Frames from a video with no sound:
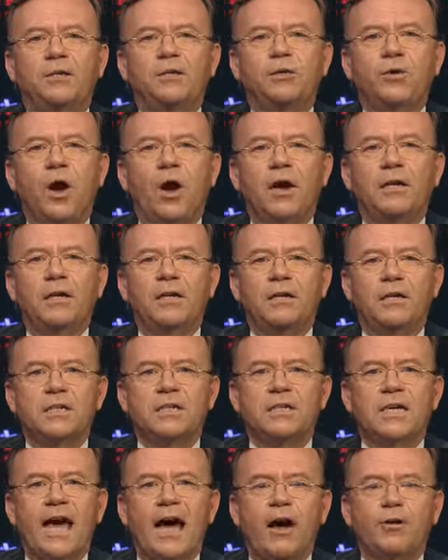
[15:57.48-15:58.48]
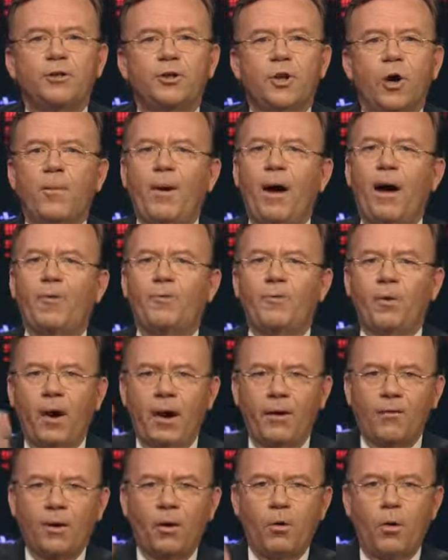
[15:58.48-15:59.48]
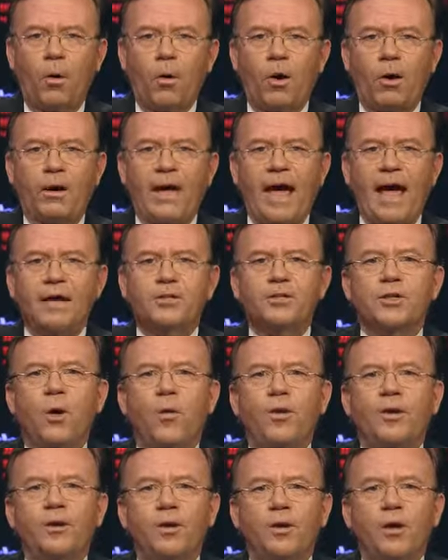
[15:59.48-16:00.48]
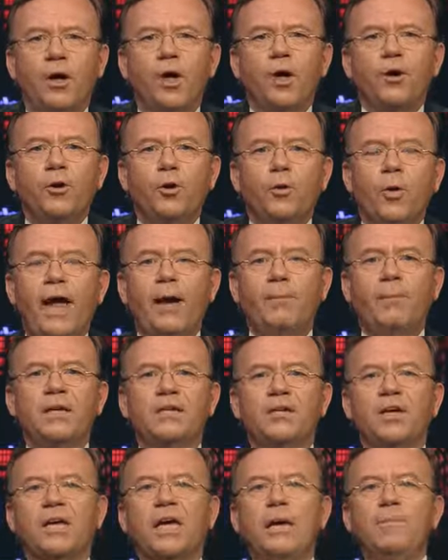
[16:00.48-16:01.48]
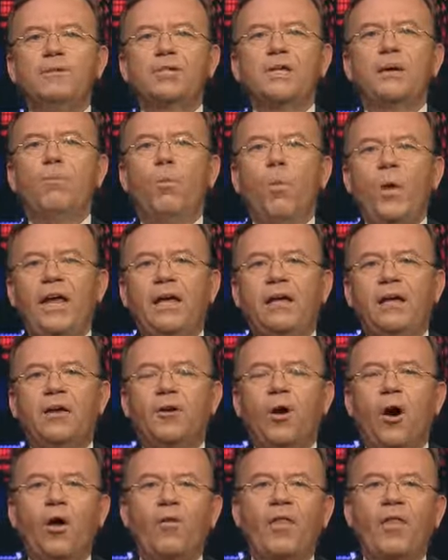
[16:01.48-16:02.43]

strong d discount, you know, on, on, on gas going to Ukraine, because it keeps them weak and all